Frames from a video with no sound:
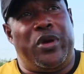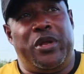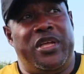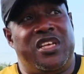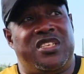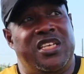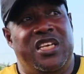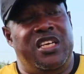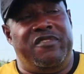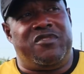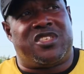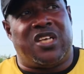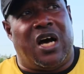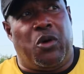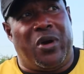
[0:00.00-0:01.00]
When he, he even
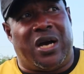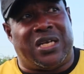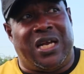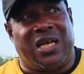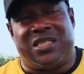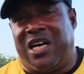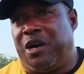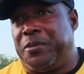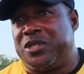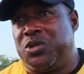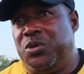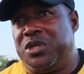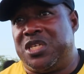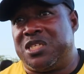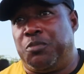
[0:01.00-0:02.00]
saw we got a lot of
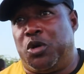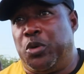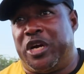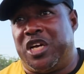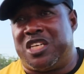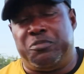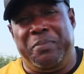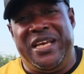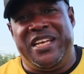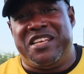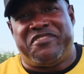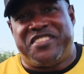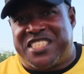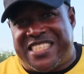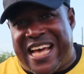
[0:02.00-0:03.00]
opportunities, but we're not being
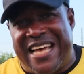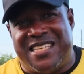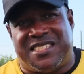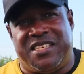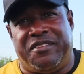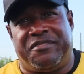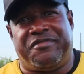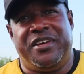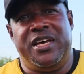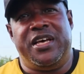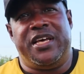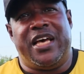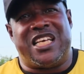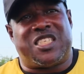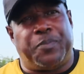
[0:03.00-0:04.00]
decisive,
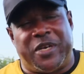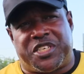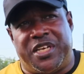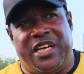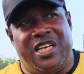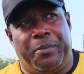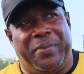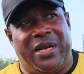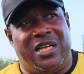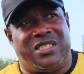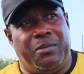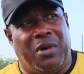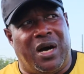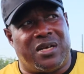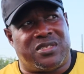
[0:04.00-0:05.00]
especially in the
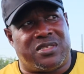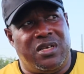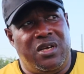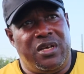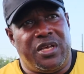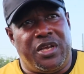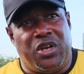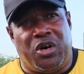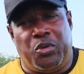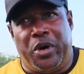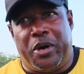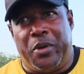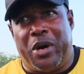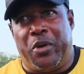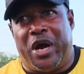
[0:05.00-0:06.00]
penalty box. You know,
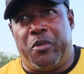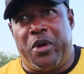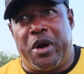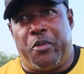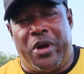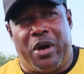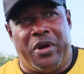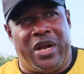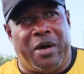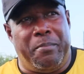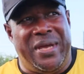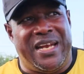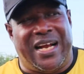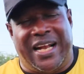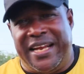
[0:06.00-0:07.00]
we're, we're, we're, we're not
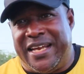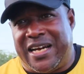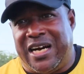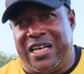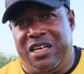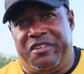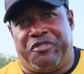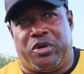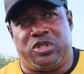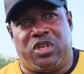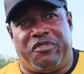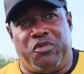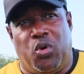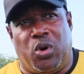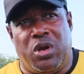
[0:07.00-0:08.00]
being clinical in front
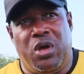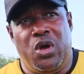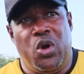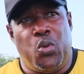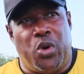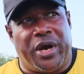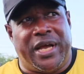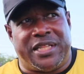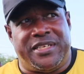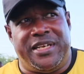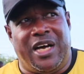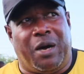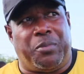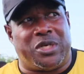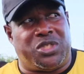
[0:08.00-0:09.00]
of goal. We're getting
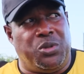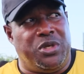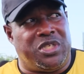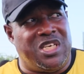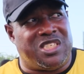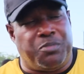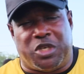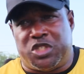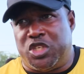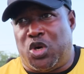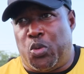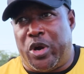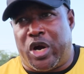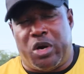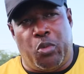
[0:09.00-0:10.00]
the opportunities, but, you know,
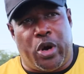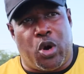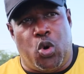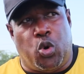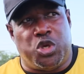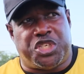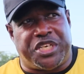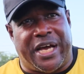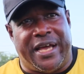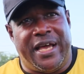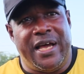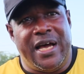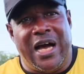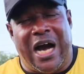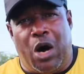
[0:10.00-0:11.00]
we're, we're goal shy.
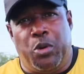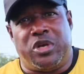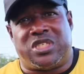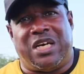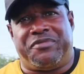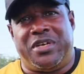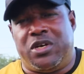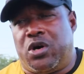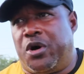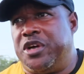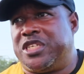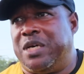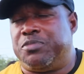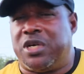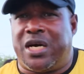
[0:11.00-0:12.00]
And we just have to
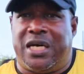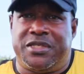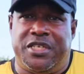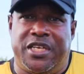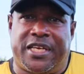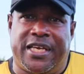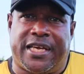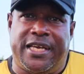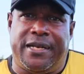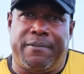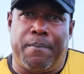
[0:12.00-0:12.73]
encourage them to continue kicking.